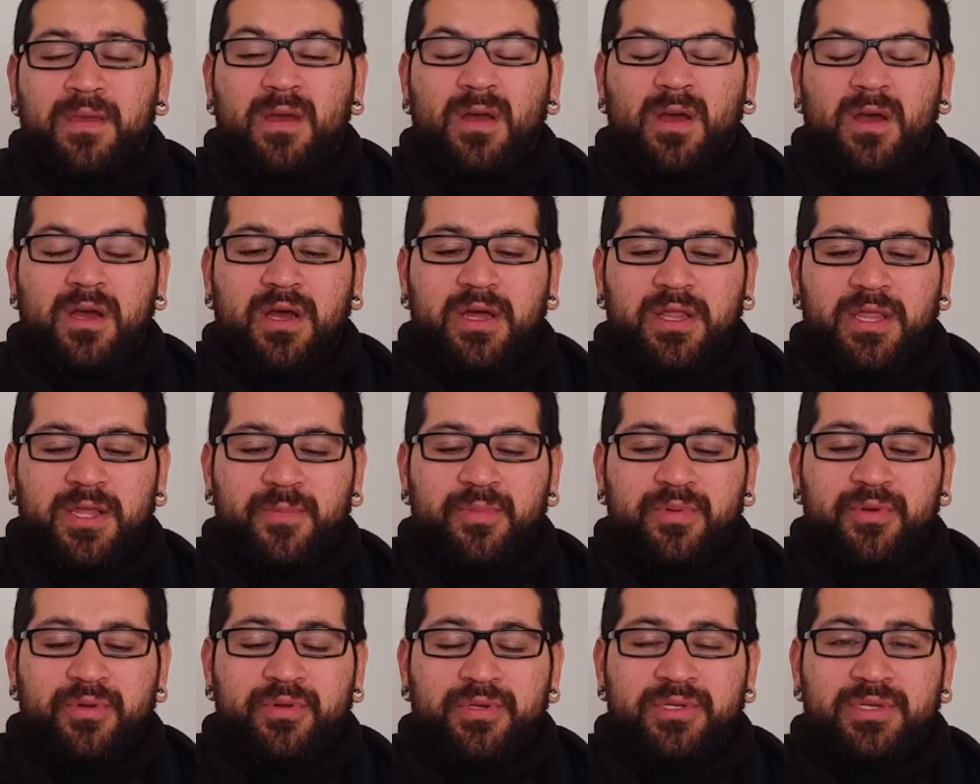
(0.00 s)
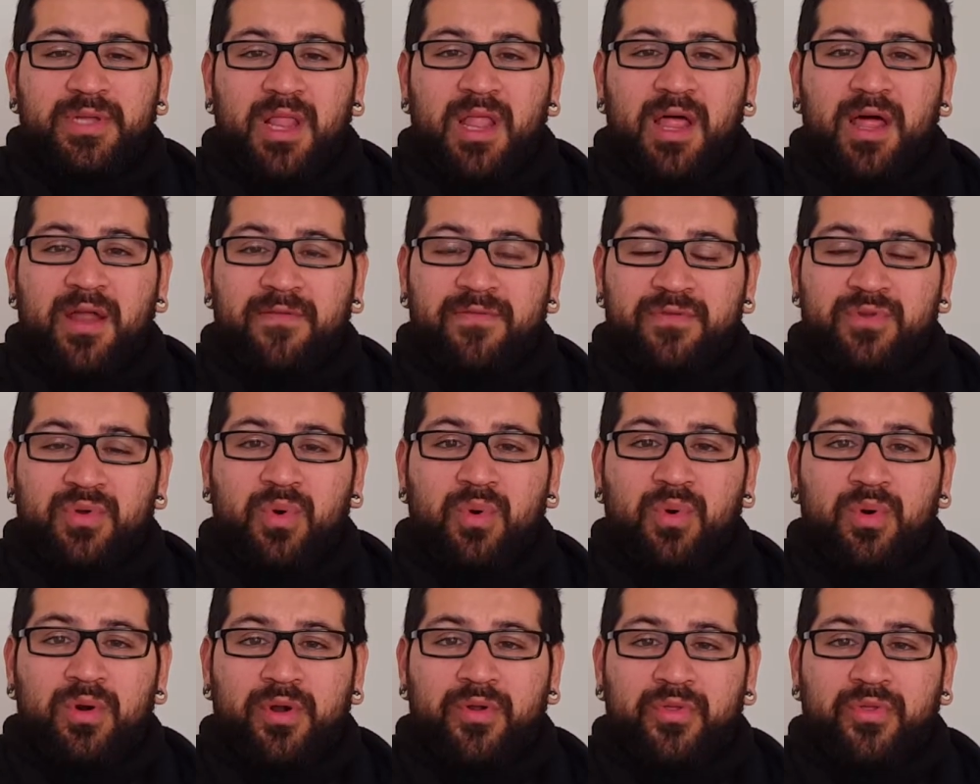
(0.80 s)
They produce a lot of
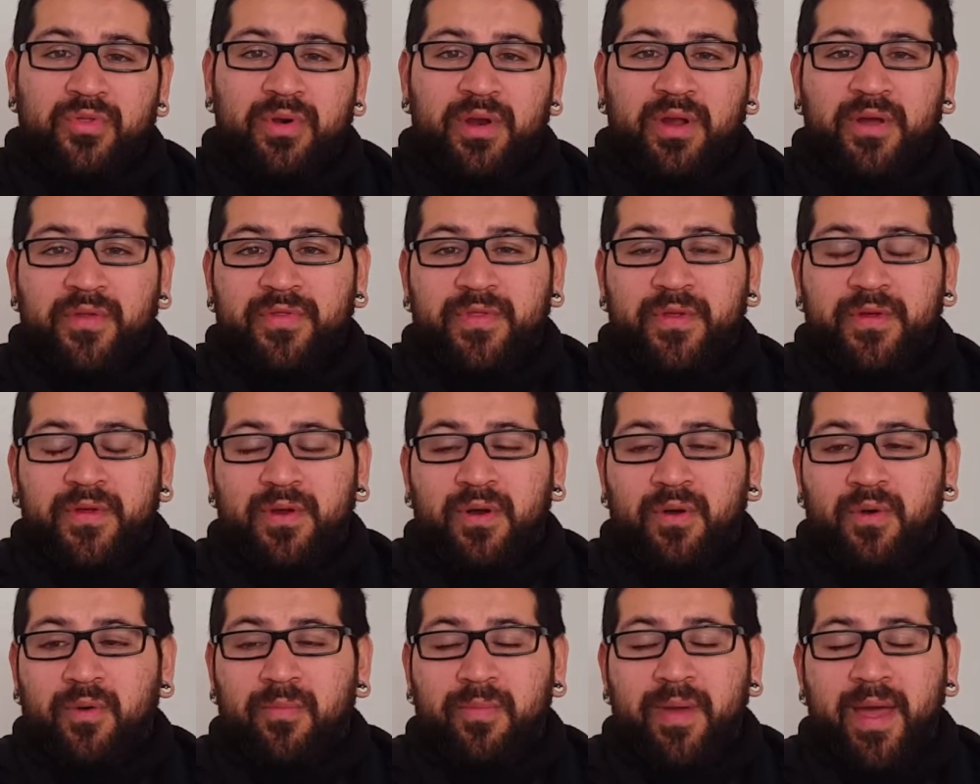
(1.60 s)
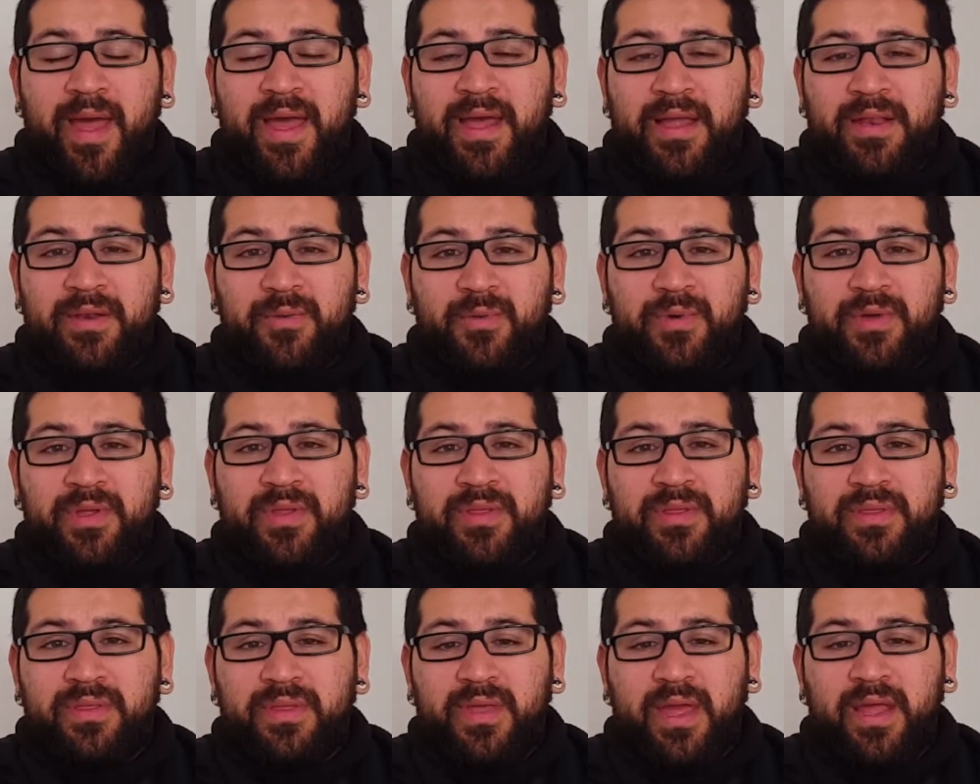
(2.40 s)
torque throughout the whole
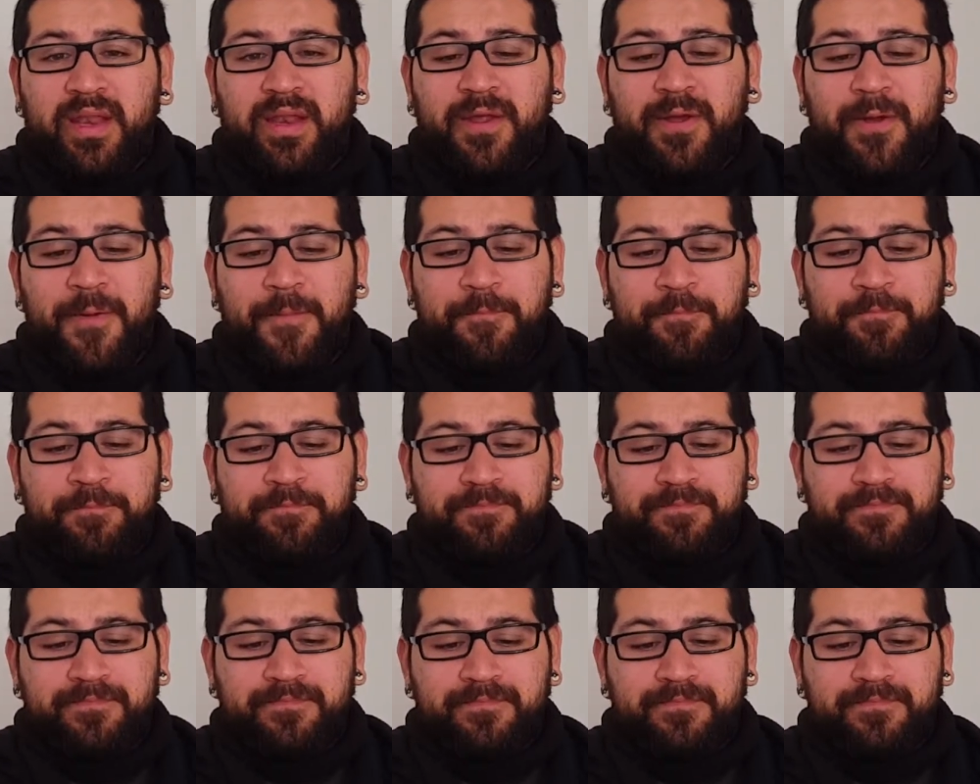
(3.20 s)
bandwidth, and